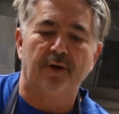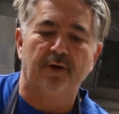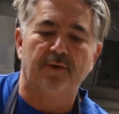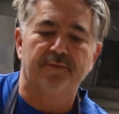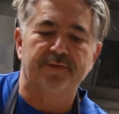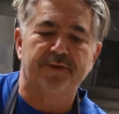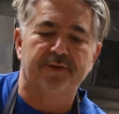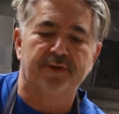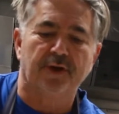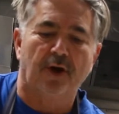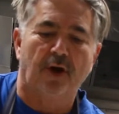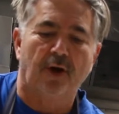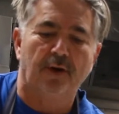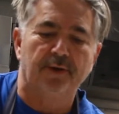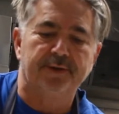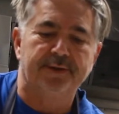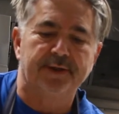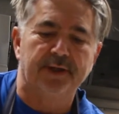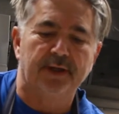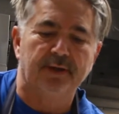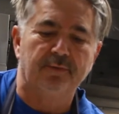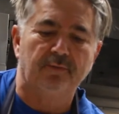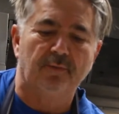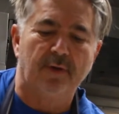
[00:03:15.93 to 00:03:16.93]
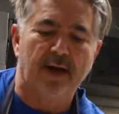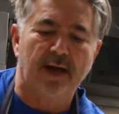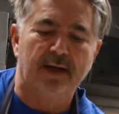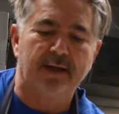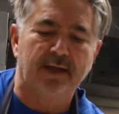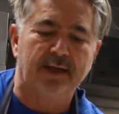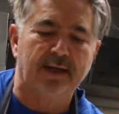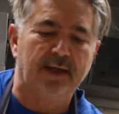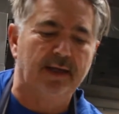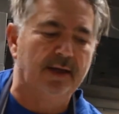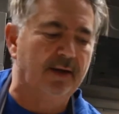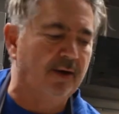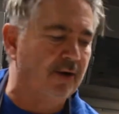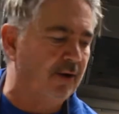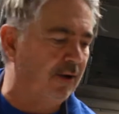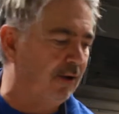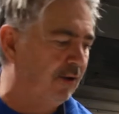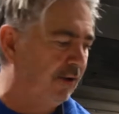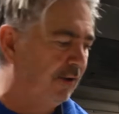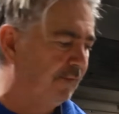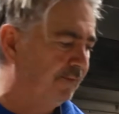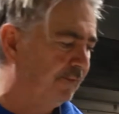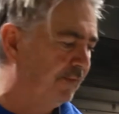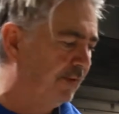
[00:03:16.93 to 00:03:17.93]
of salt in 1 kilo
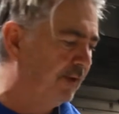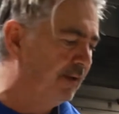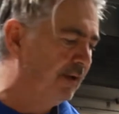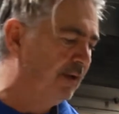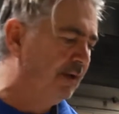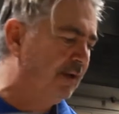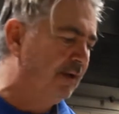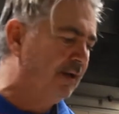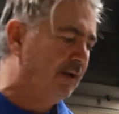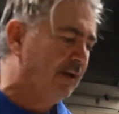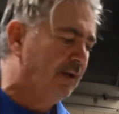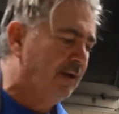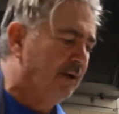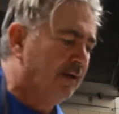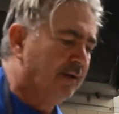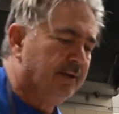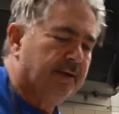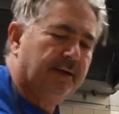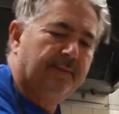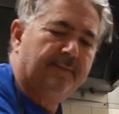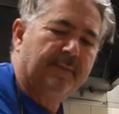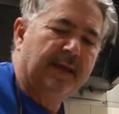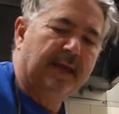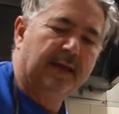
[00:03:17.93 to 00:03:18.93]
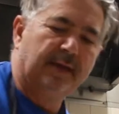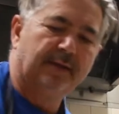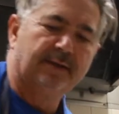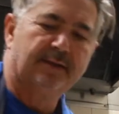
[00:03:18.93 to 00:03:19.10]
of the mix.